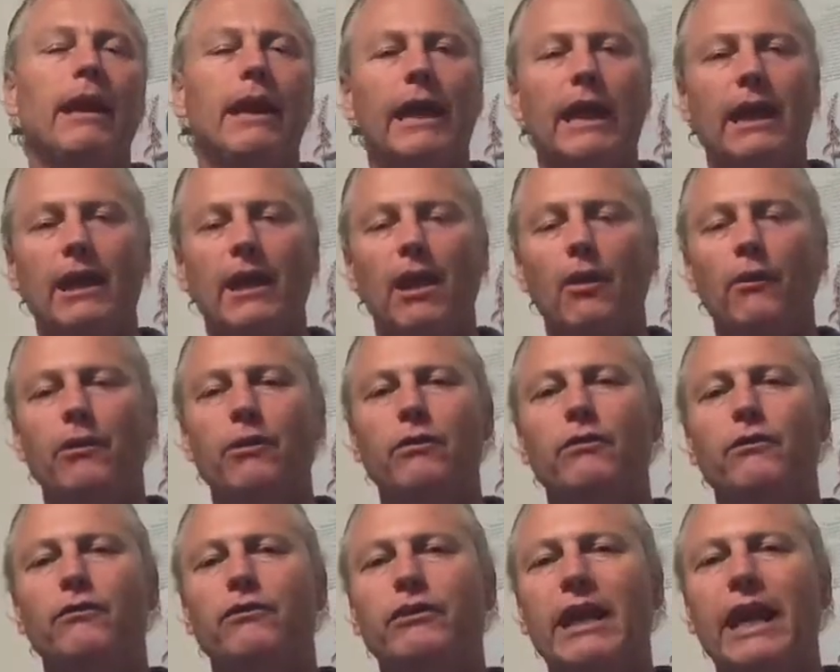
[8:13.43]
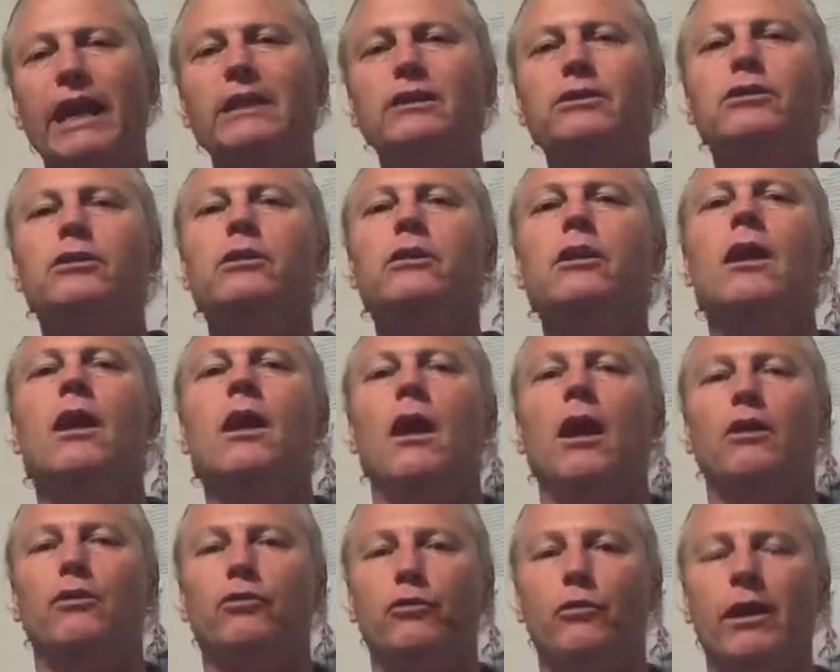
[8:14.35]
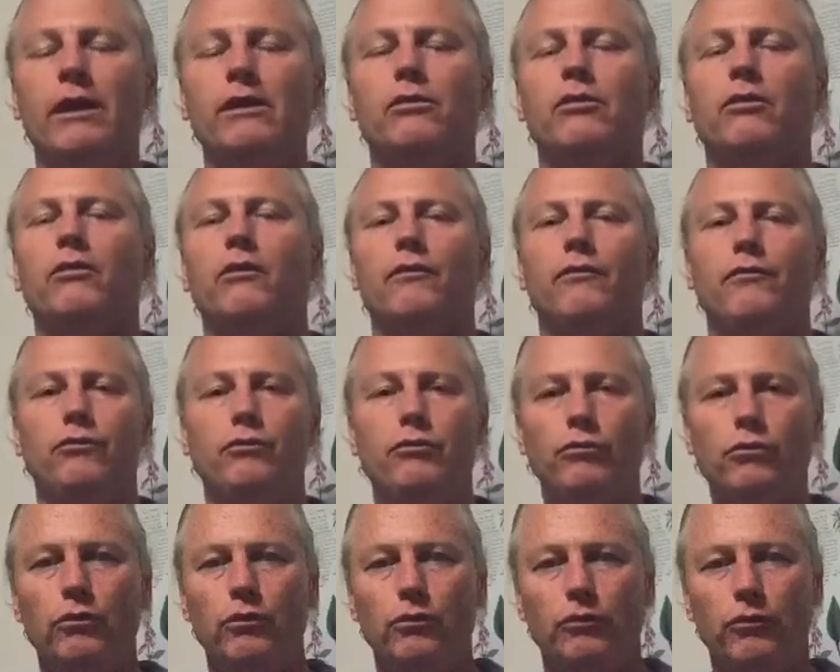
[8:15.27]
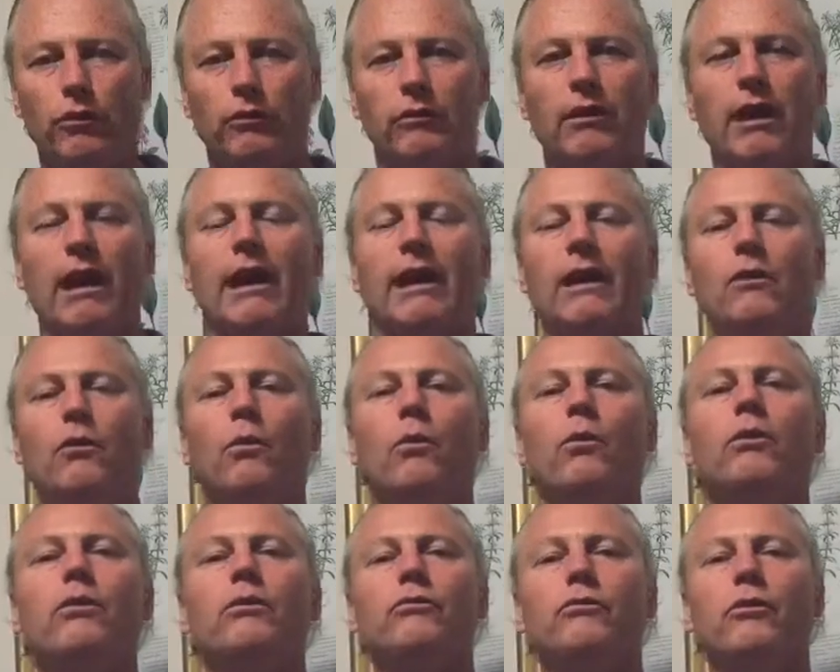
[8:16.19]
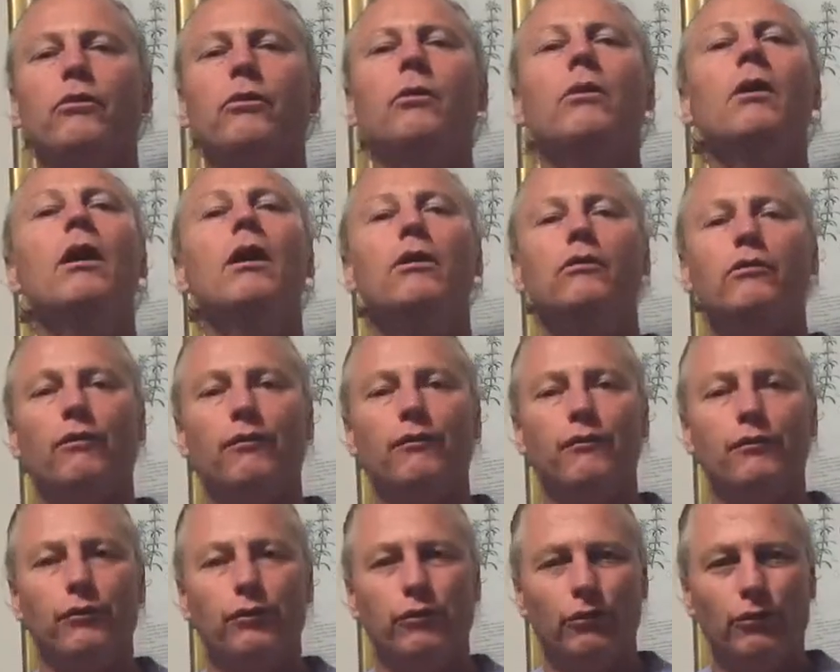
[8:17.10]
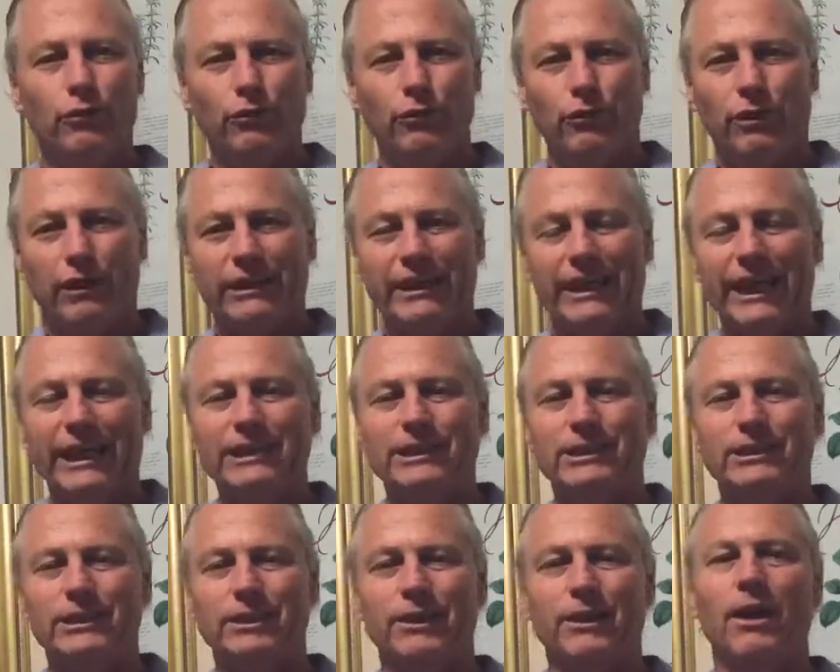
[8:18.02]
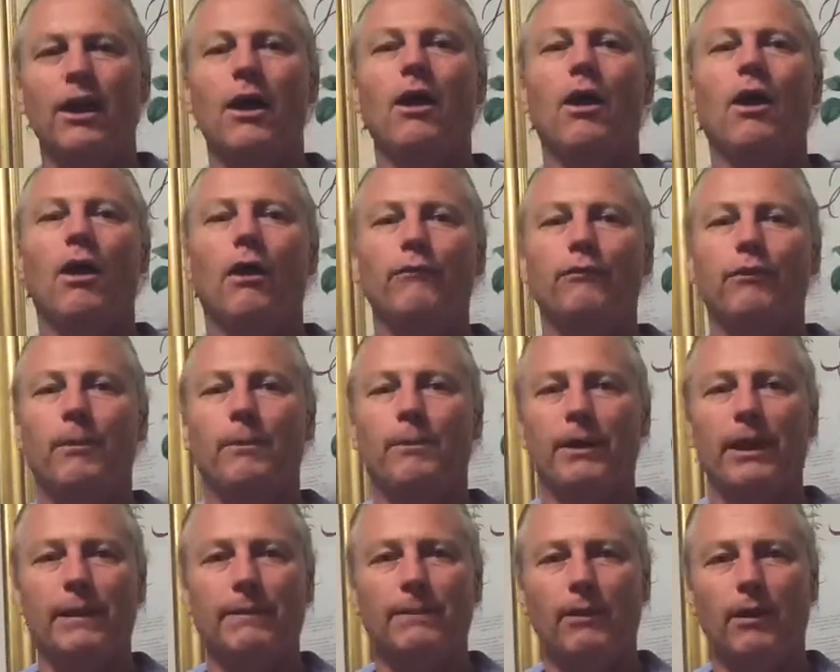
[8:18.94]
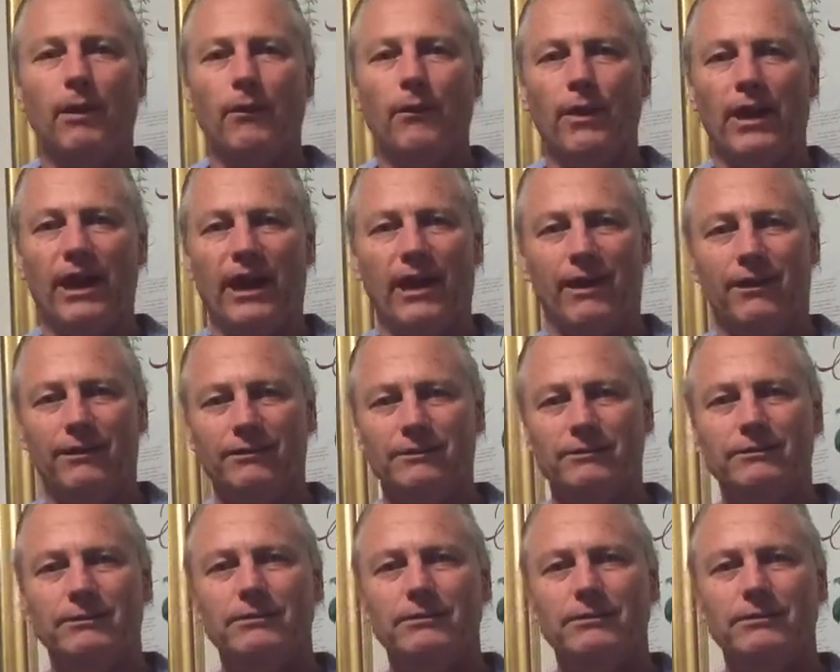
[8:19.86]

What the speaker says: In areas of tension, it's great to diffuse it in order to diffuse the tension of the people around.